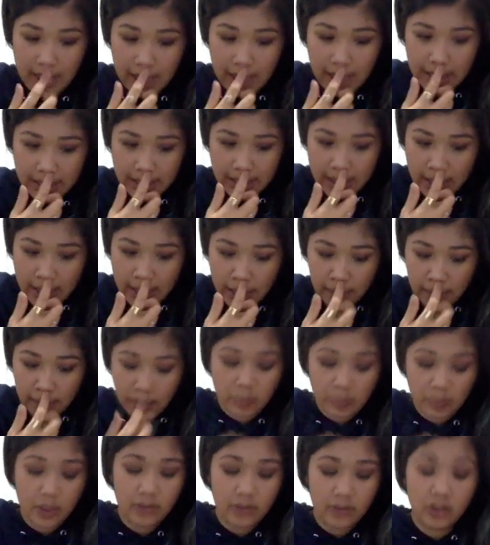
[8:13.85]
and
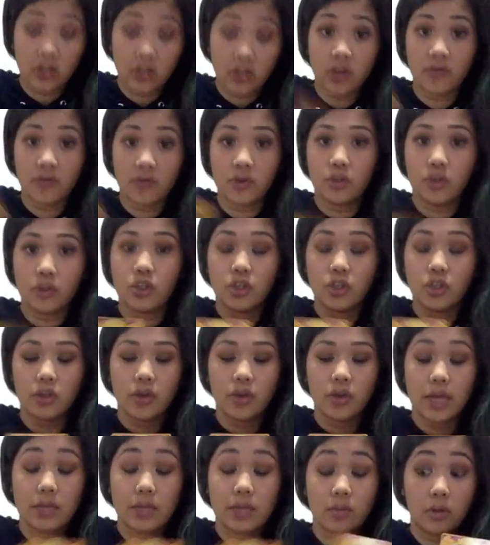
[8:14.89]
maybe in the near future you
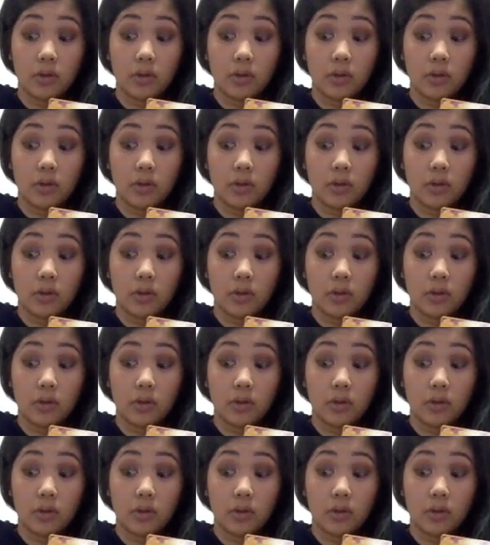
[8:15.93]
guys